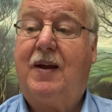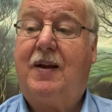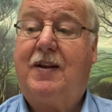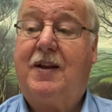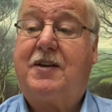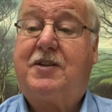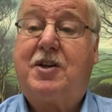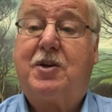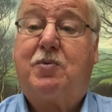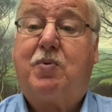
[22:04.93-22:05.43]

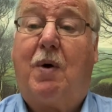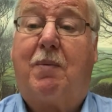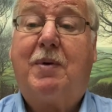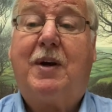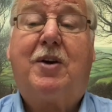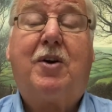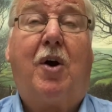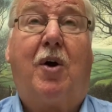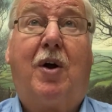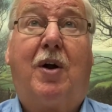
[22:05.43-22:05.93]
This is what we
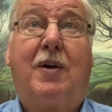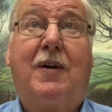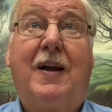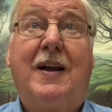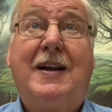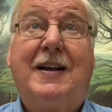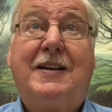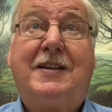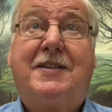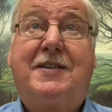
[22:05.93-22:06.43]
call
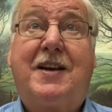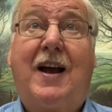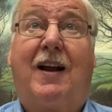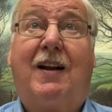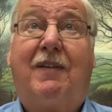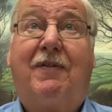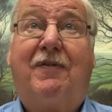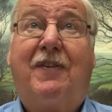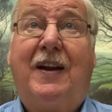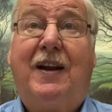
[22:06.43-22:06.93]

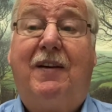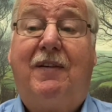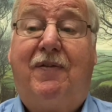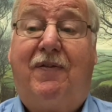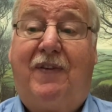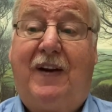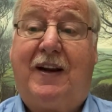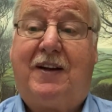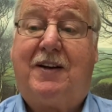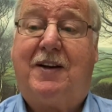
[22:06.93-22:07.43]
self
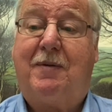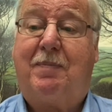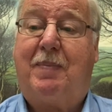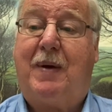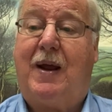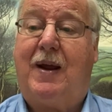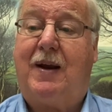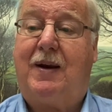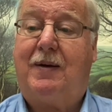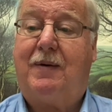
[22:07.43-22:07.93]
inflicted
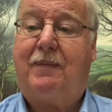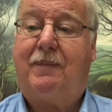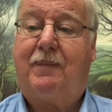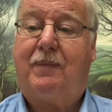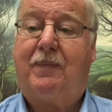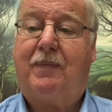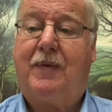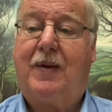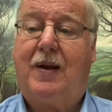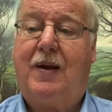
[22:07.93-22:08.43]
pain,
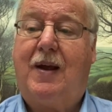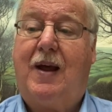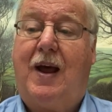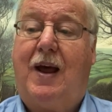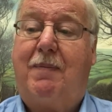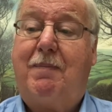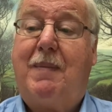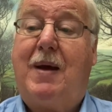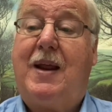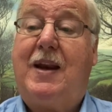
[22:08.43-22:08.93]

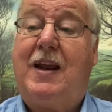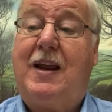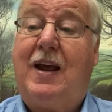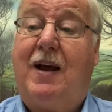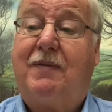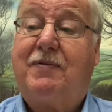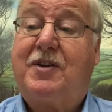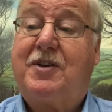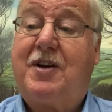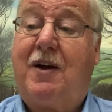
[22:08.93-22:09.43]
and many
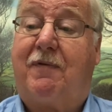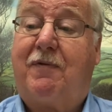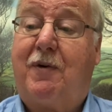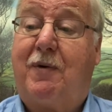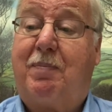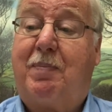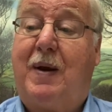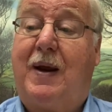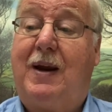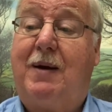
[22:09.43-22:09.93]
have
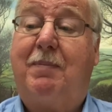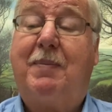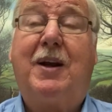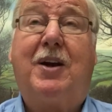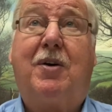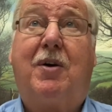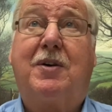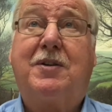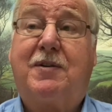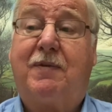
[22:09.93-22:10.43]
suffered pain
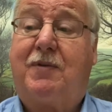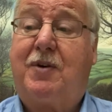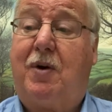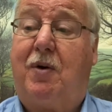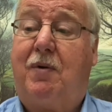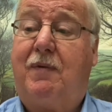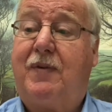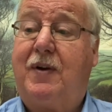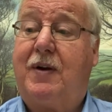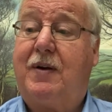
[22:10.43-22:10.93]
because of
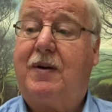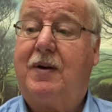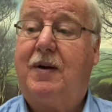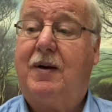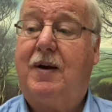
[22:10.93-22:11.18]
COVID.